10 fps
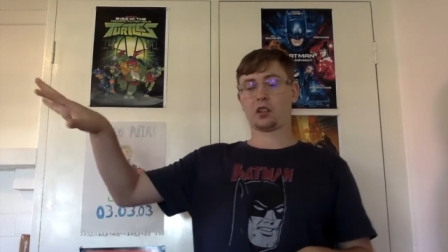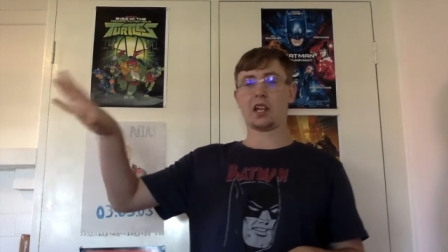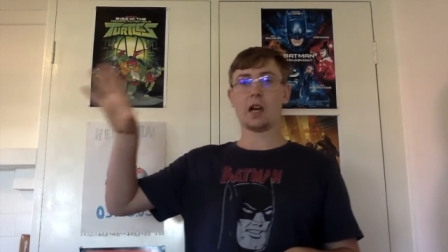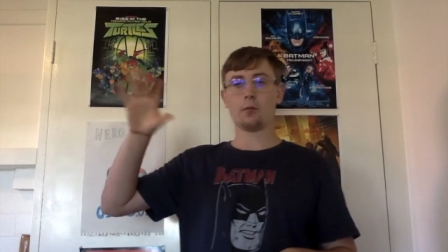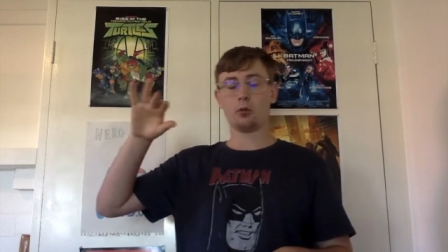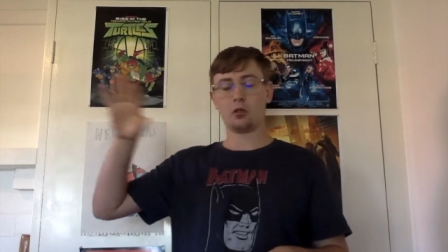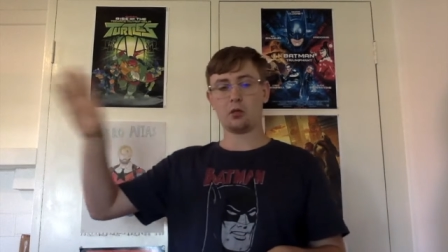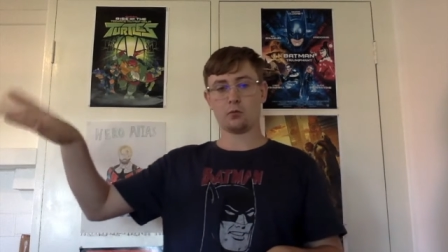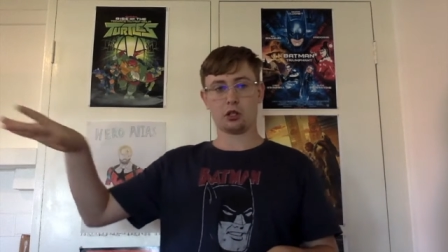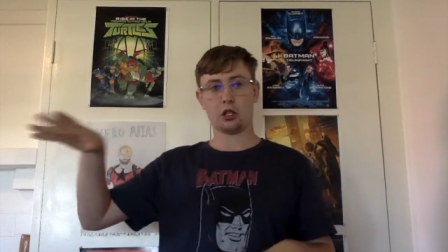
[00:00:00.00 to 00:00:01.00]
Catwoman
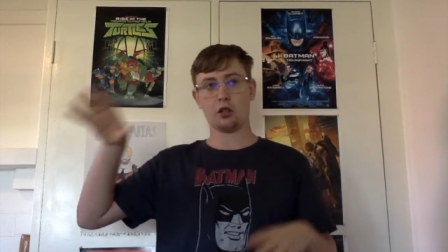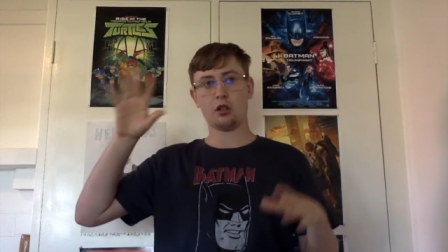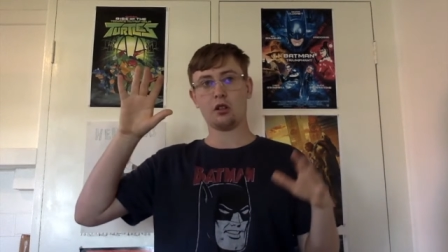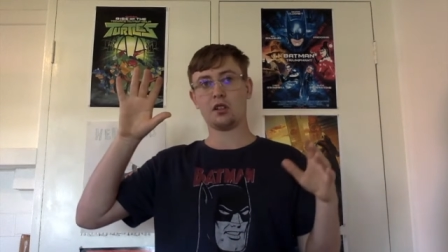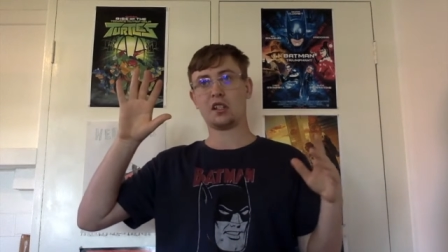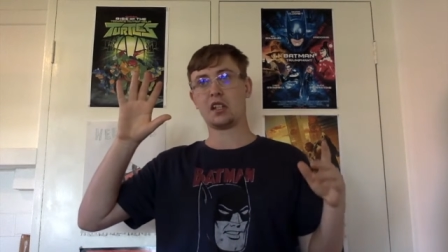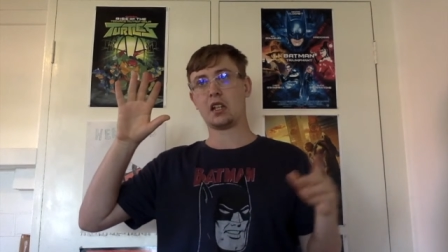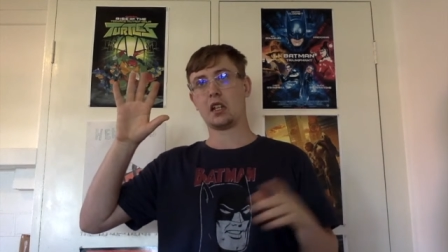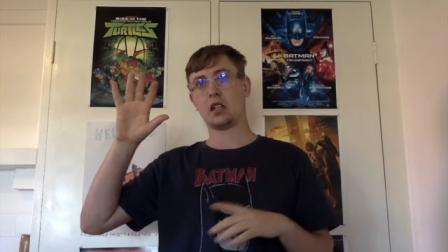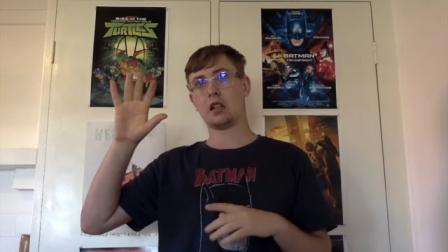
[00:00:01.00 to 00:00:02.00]
in Returns
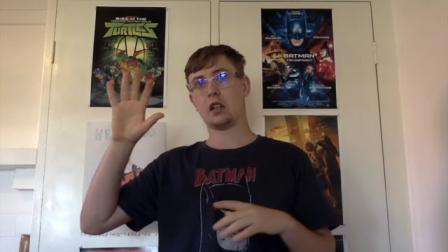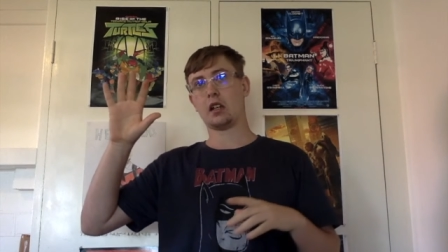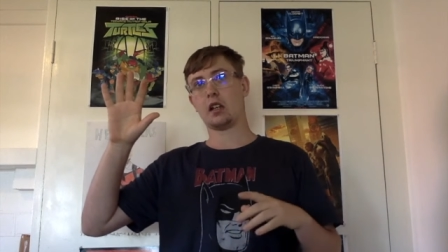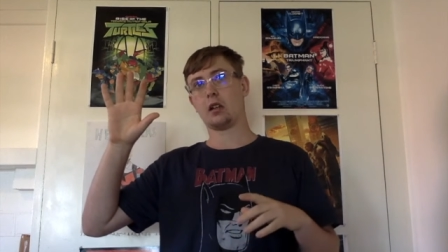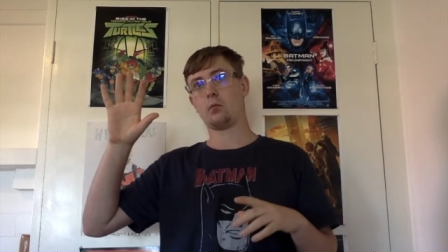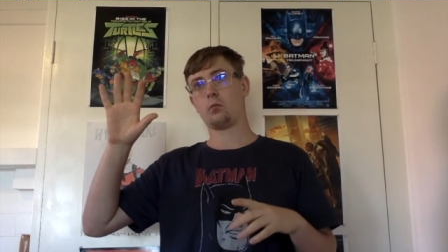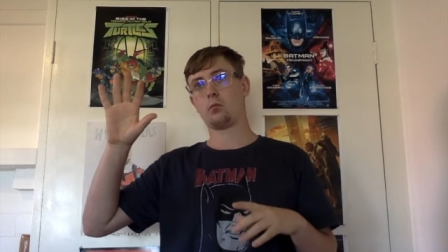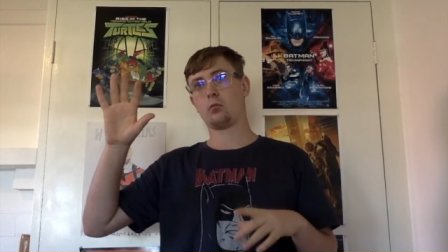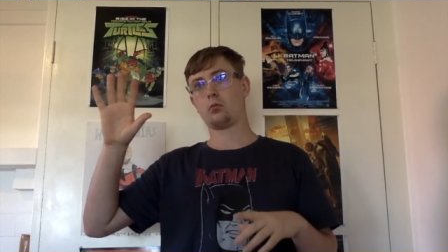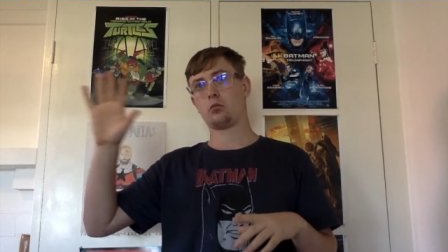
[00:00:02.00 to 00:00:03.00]
and uh,
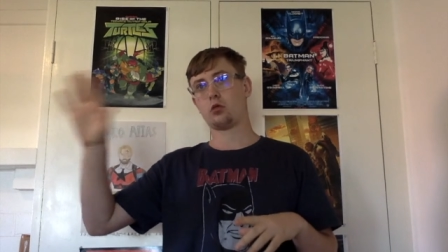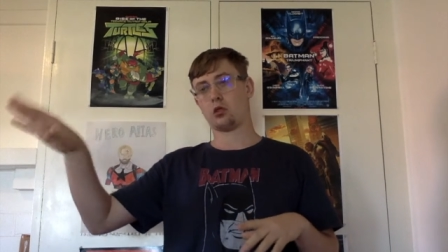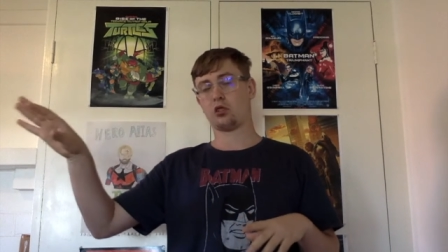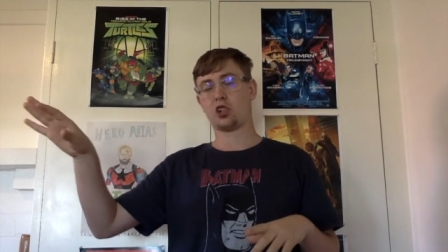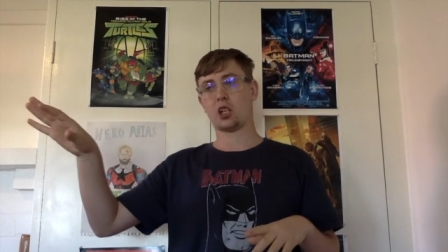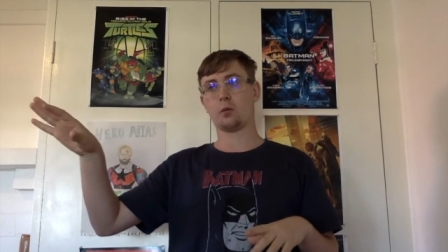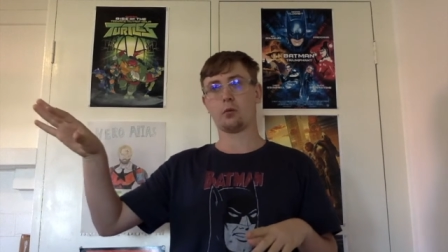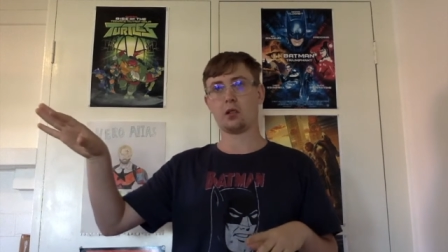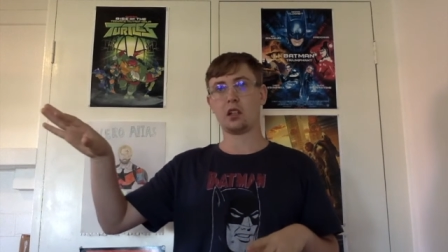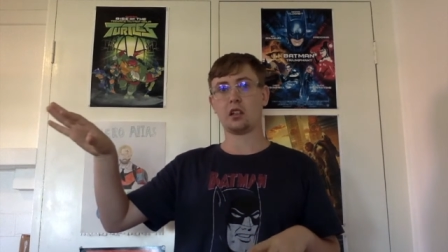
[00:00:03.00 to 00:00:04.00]
Doctor Chase
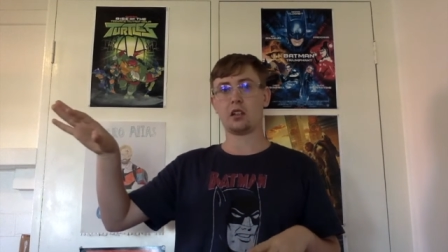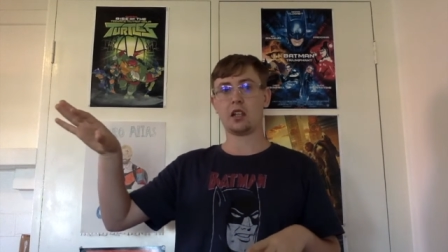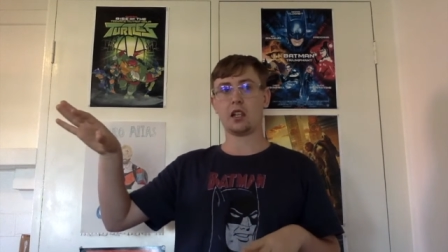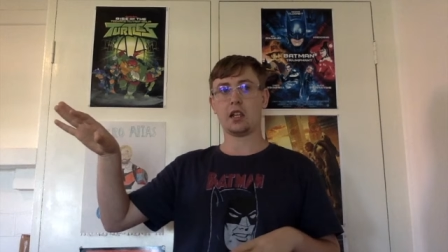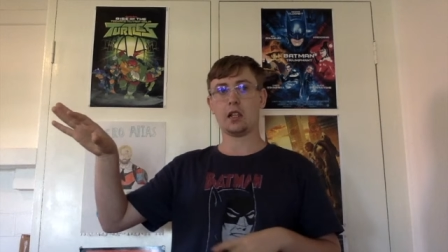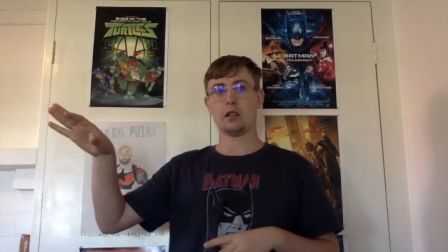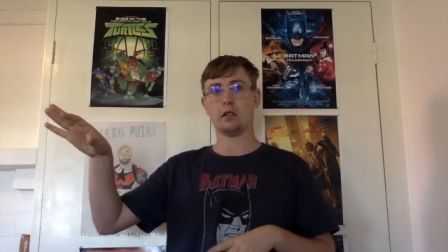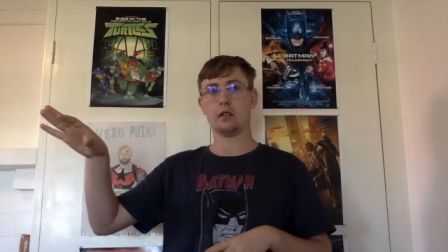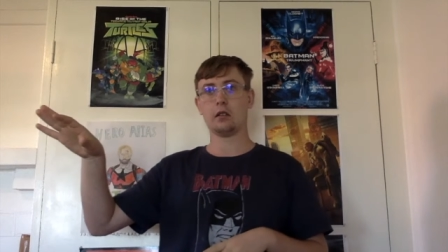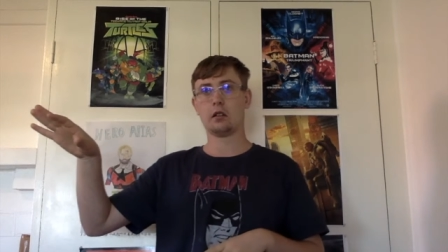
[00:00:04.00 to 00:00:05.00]
Meridian in
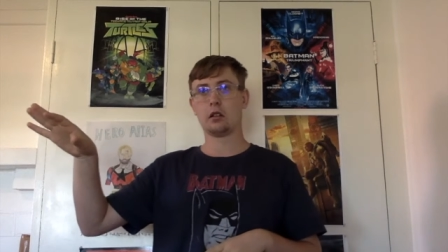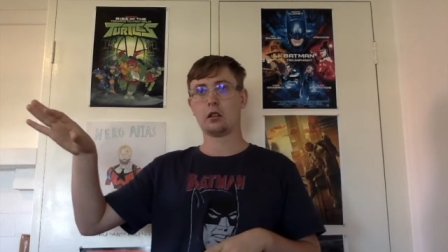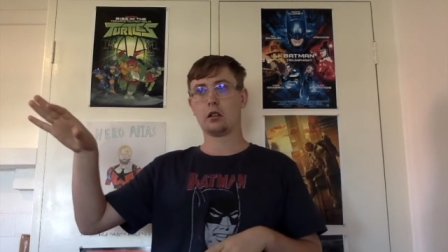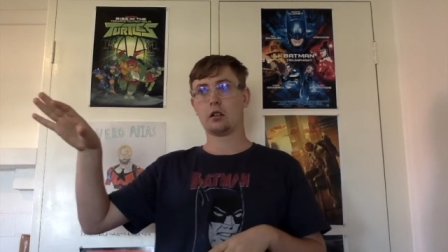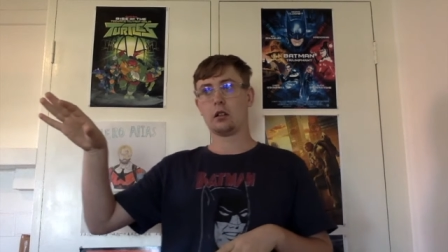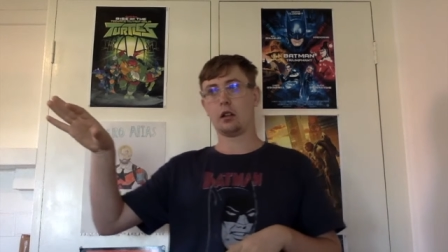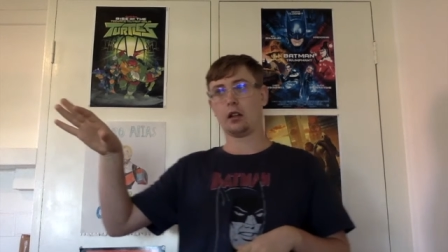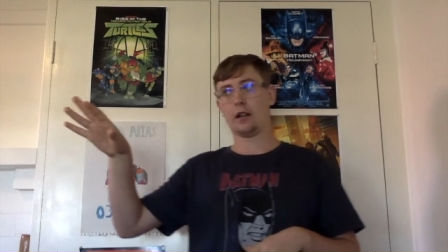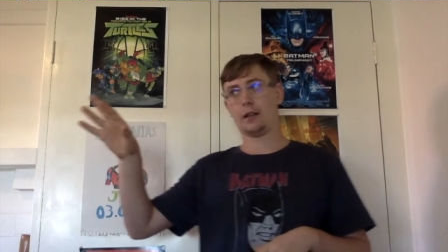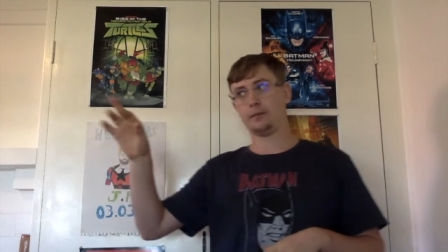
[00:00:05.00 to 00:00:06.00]

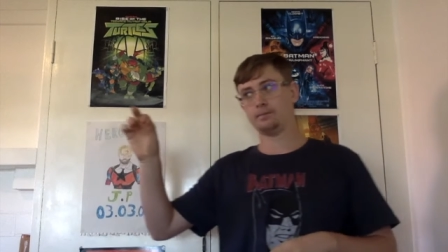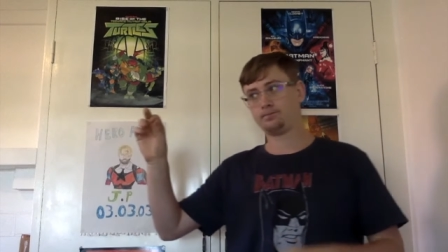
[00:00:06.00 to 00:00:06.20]
um,